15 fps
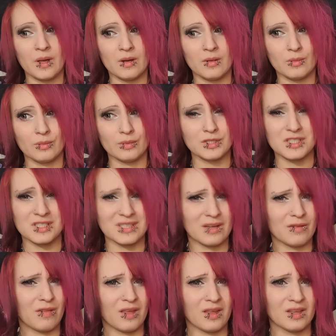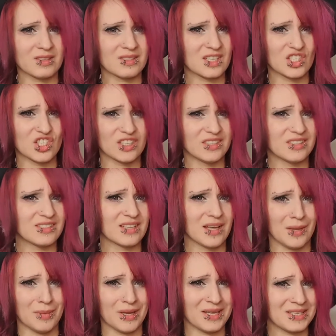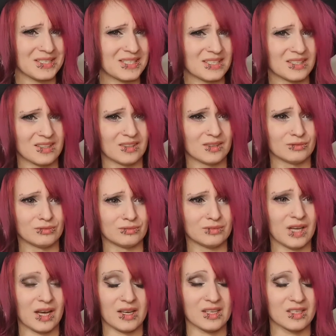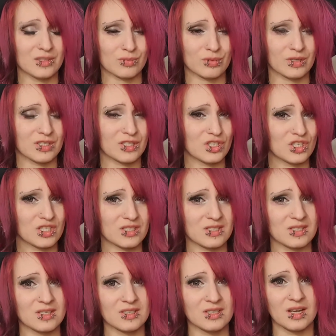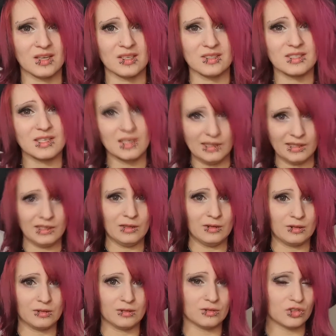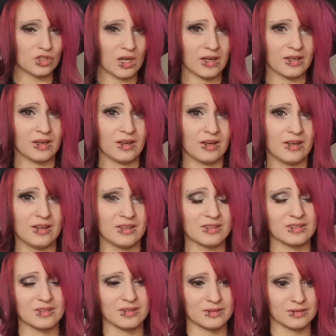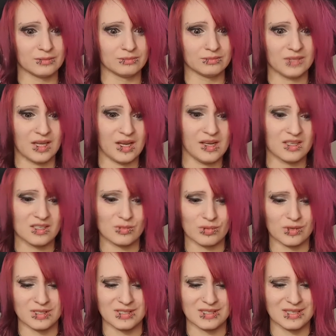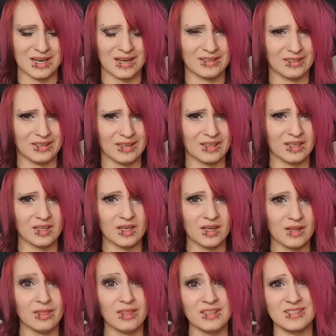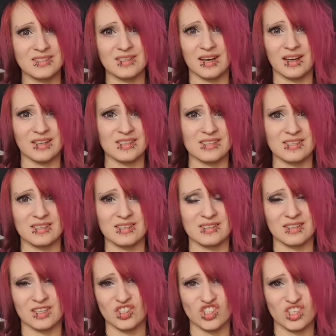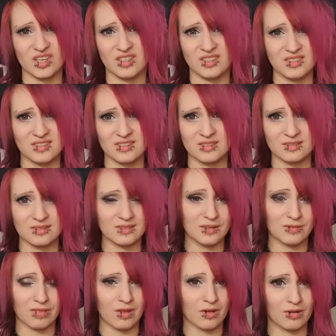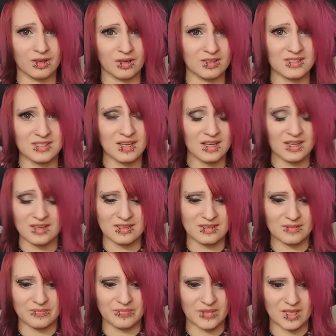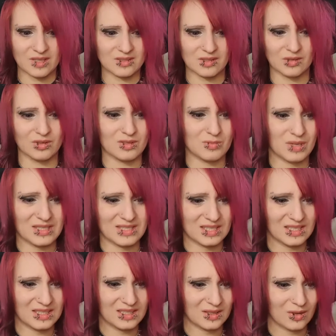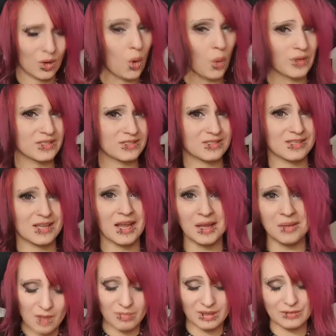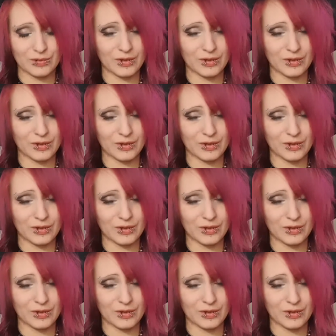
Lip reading: which is, I think, essentially the same as Aliexpress, just that it's clearly China, and Aliexpress is kind of like disguised as not Chinese, even though it is. So it's basically always the same. But for